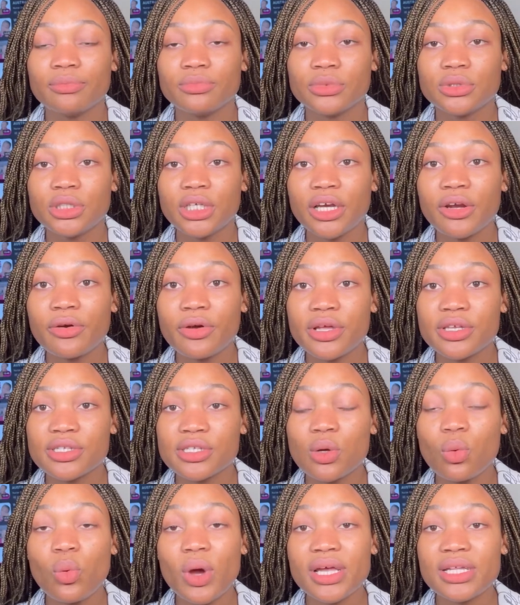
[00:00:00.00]
decrease the
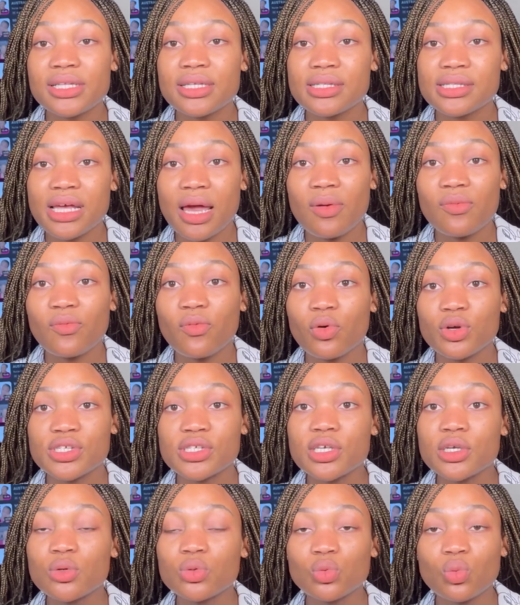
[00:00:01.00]
waiting time for
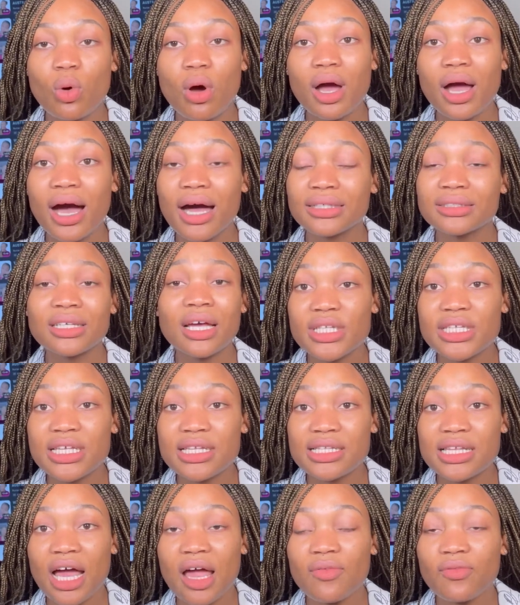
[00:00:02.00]
skilled workers. Waiting
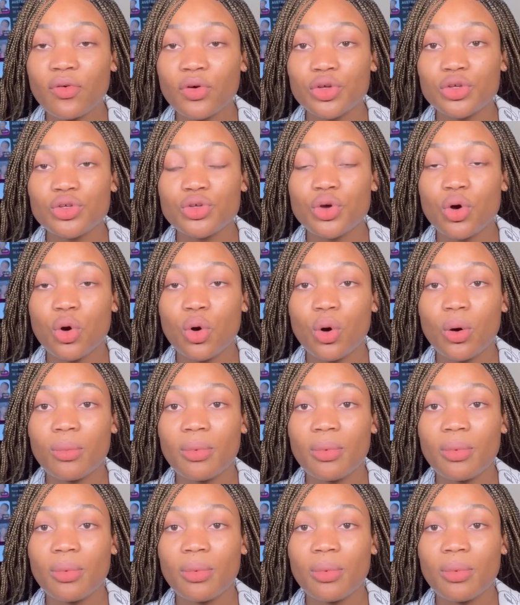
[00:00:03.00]
time for your